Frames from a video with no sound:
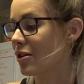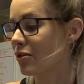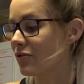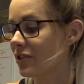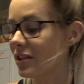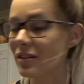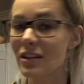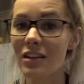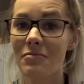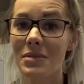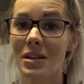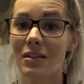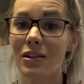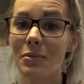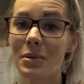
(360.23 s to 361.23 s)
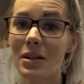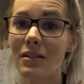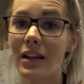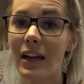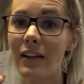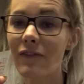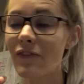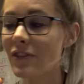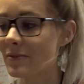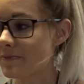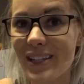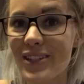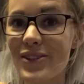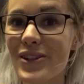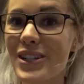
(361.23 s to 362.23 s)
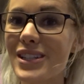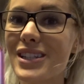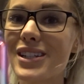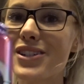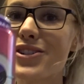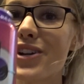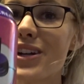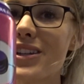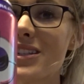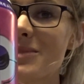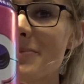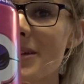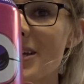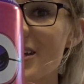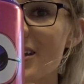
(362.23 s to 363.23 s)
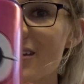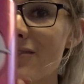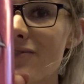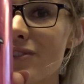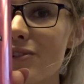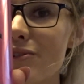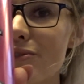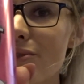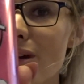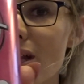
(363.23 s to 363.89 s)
hopefully it'll give me a little bit of life. You guys need to try this Bang if you